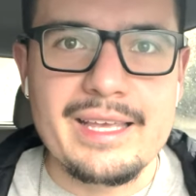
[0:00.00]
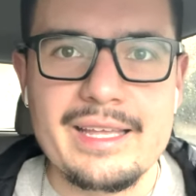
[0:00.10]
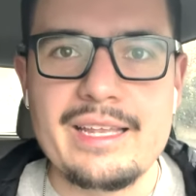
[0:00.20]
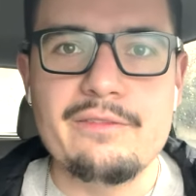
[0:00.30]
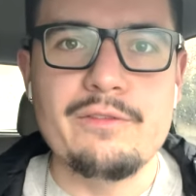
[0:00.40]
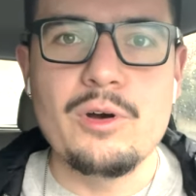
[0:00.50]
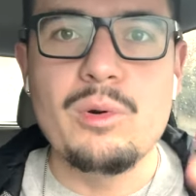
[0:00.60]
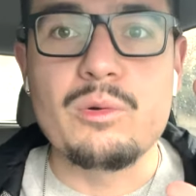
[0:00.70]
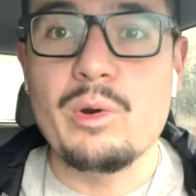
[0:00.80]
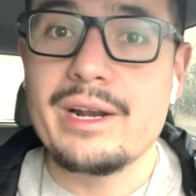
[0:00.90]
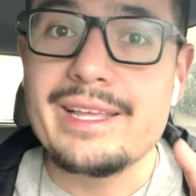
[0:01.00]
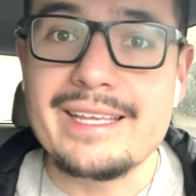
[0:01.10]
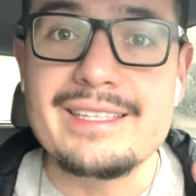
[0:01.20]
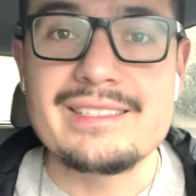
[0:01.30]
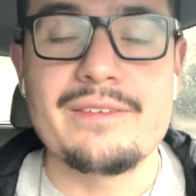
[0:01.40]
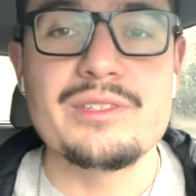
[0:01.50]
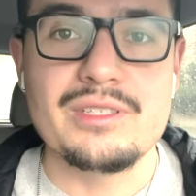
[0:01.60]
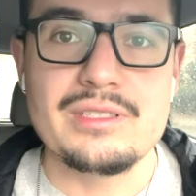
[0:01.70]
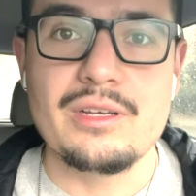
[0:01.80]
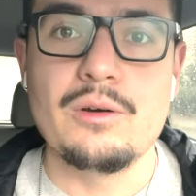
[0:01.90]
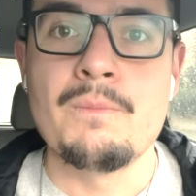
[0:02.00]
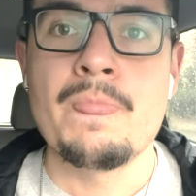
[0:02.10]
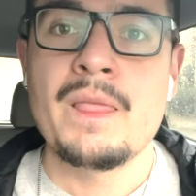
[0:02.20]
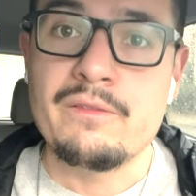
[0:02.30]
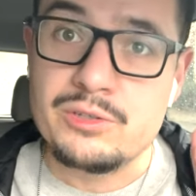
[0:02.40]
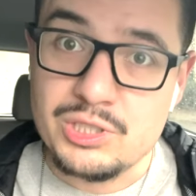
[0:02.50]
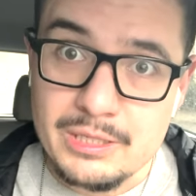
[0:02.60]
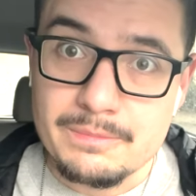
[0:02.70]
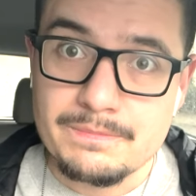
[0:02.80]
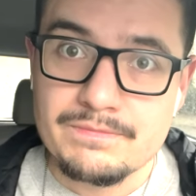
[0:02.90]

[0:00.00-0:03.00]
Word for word: get info on where to eat in San Francisco for cheap.